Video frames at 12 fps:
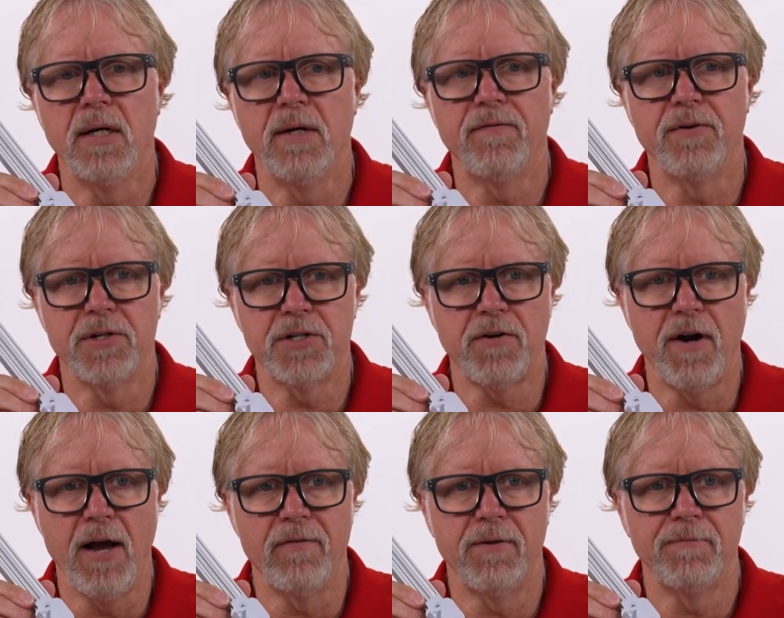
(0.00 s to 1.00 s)
for its
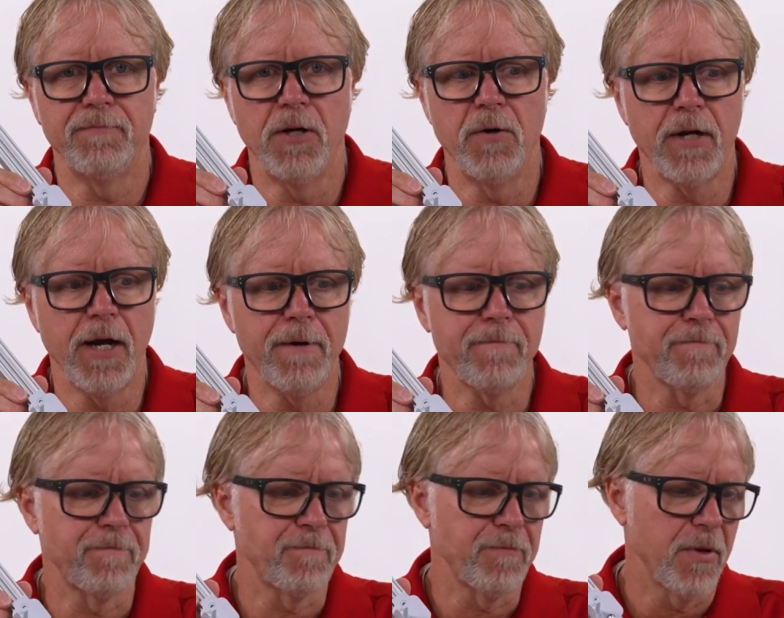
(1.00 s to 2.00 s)
travel. Okay?
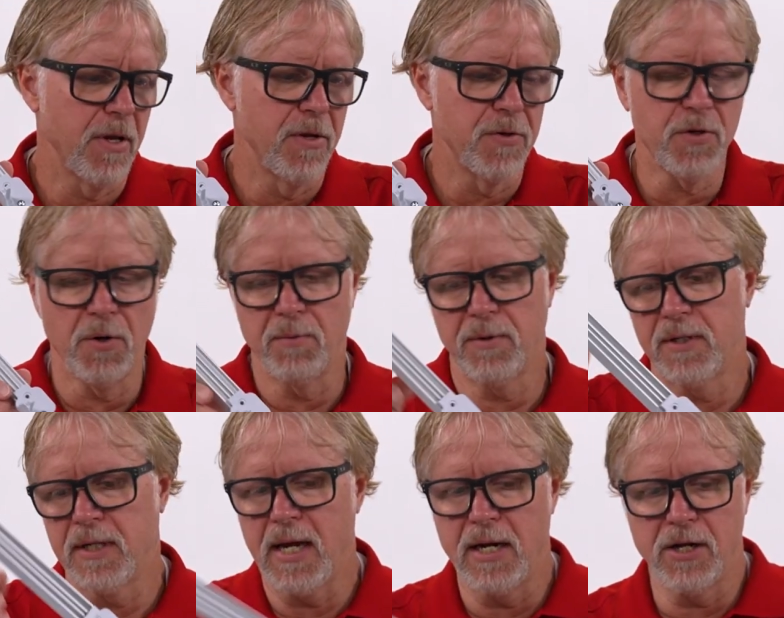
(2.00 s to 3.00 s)
So to
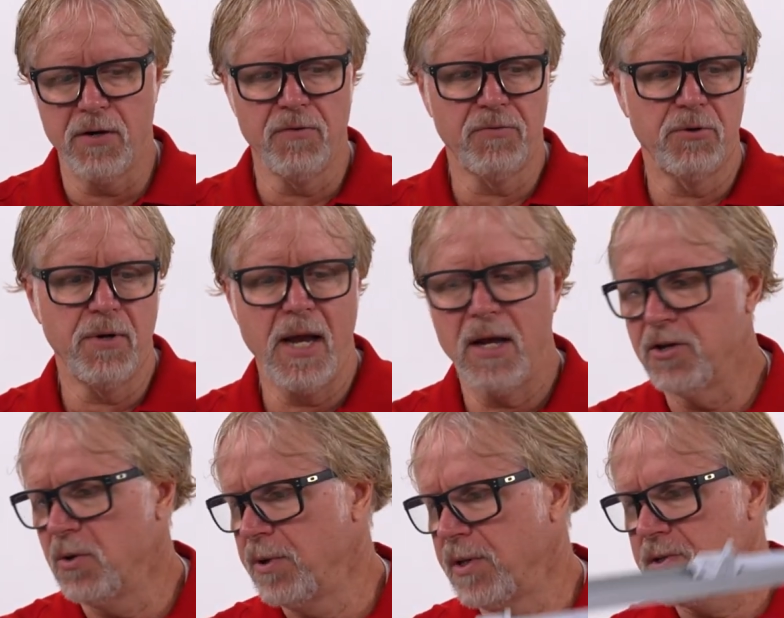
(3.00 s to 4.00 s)
kind of go through how
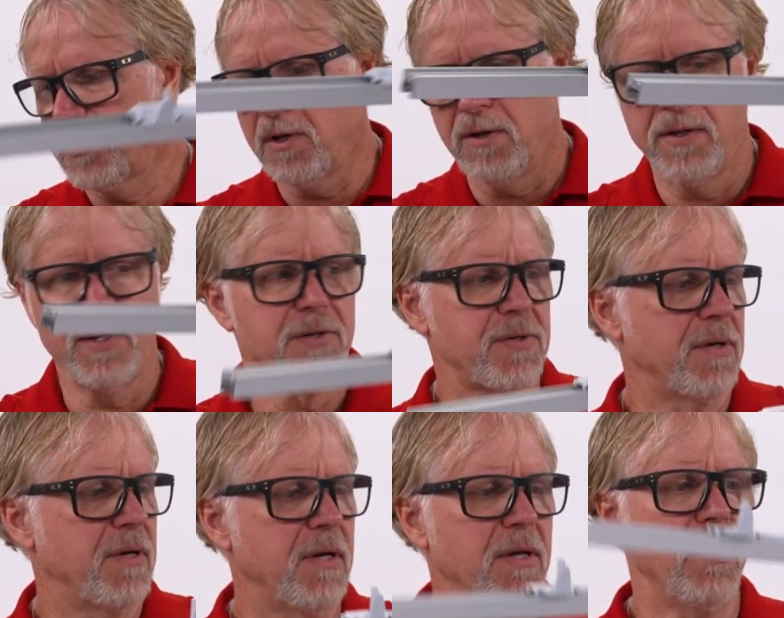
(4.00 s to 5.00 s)
you would install this,
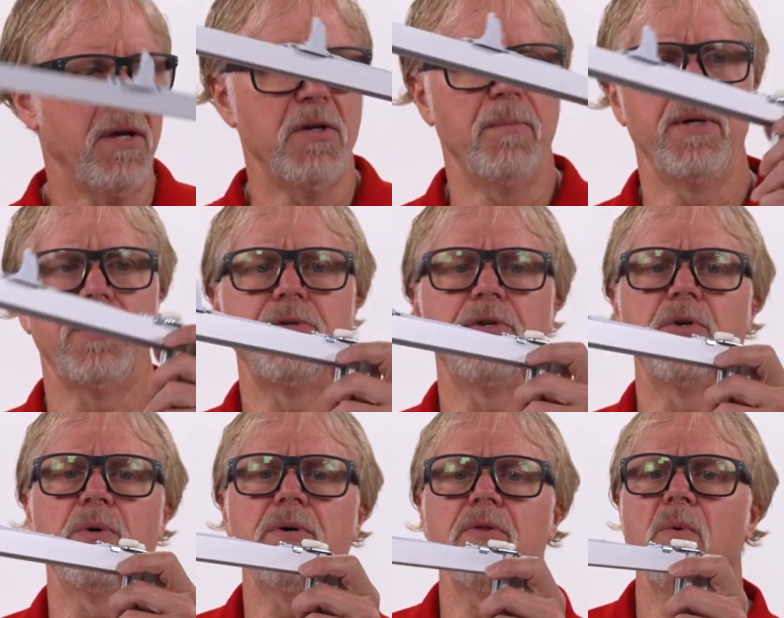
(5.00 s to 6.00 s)
you build your
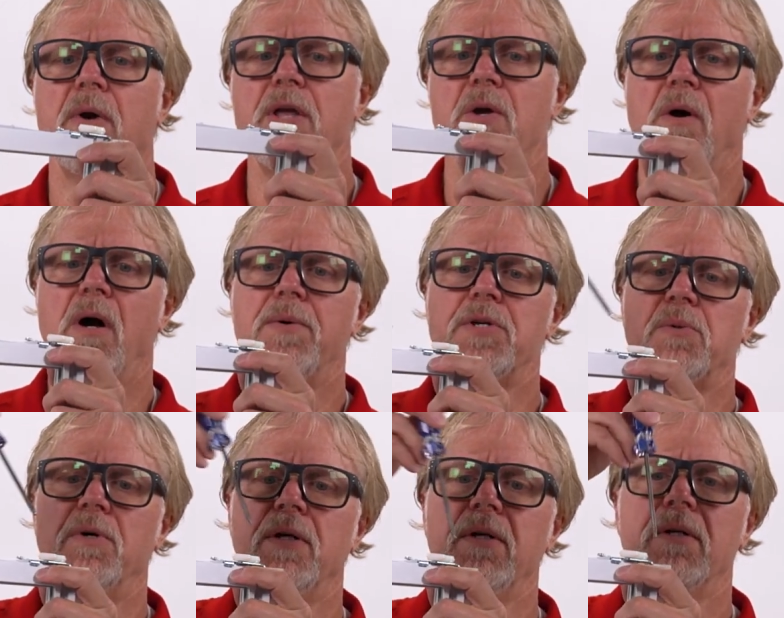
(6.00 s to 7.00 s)
door the way you always
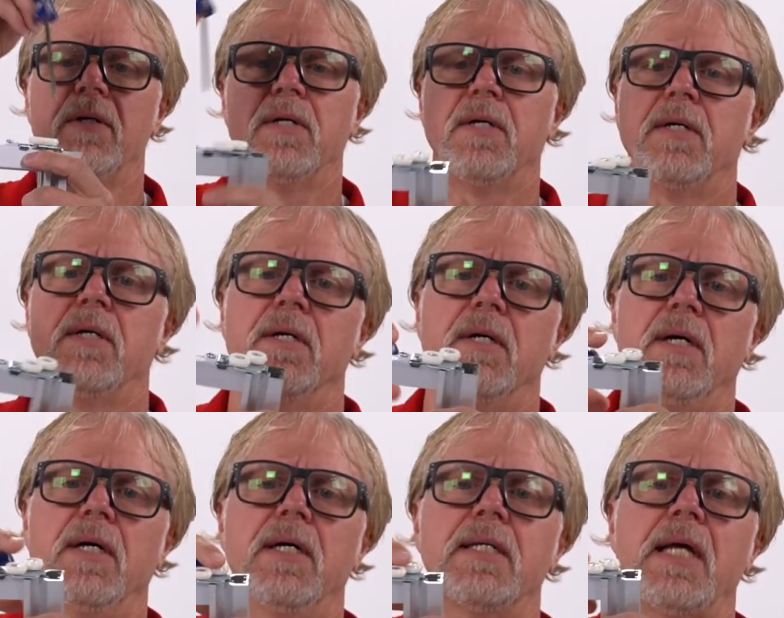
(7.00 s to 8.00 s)
would.
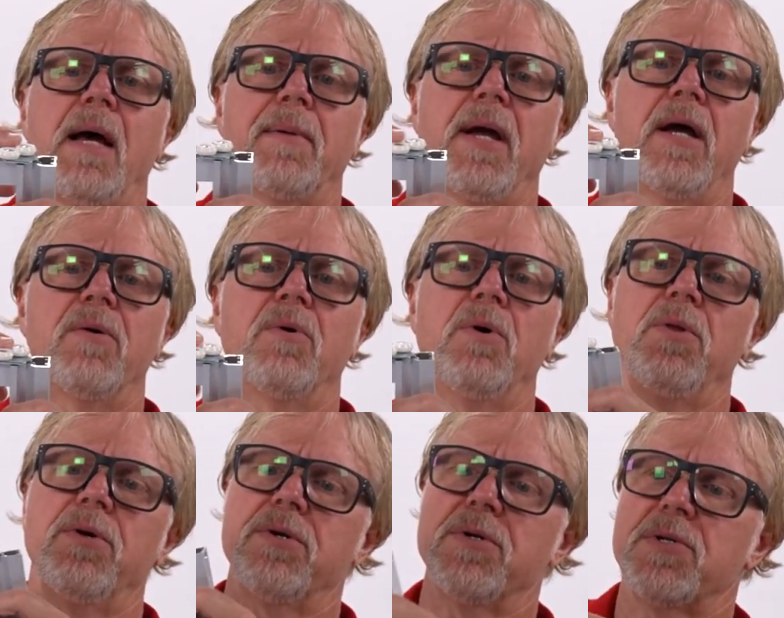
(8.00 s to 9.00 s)
Top guide
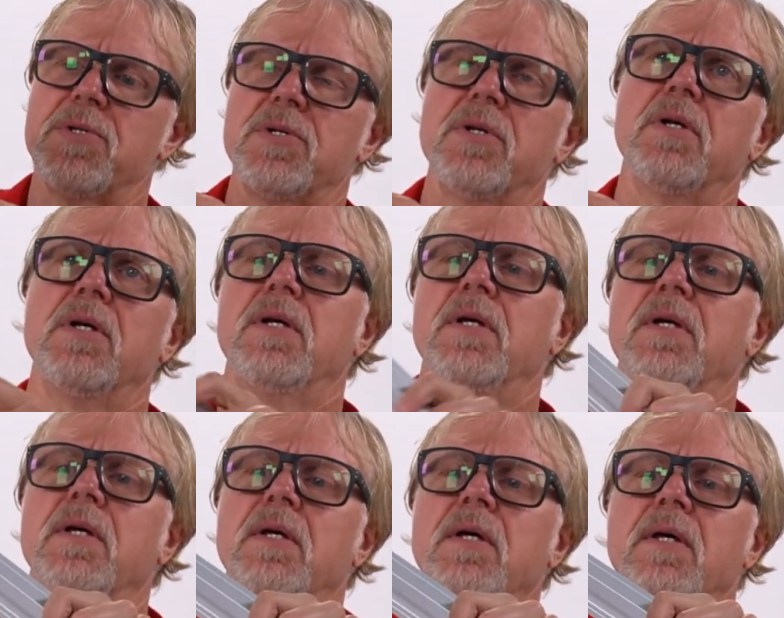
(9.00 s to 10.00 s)
rollers,
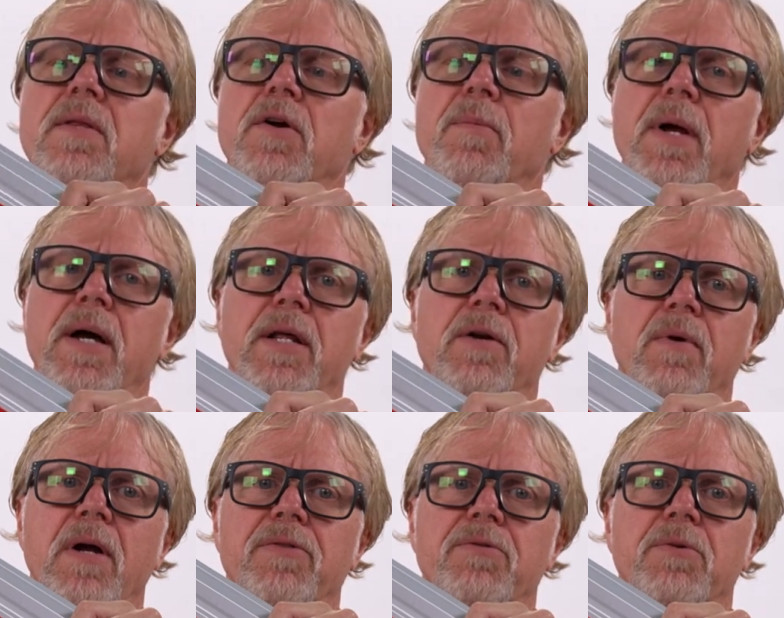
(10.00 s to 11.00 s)
they're mounted
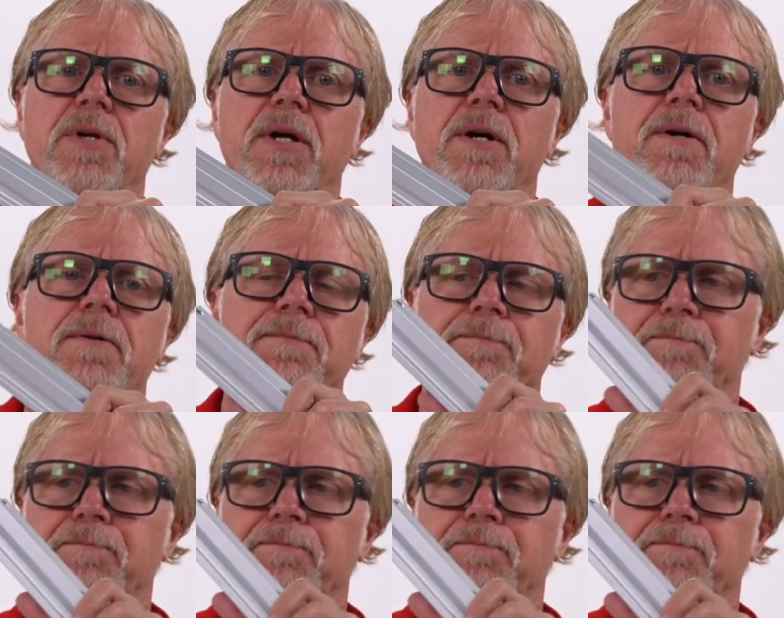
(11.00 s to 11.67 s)
right through here.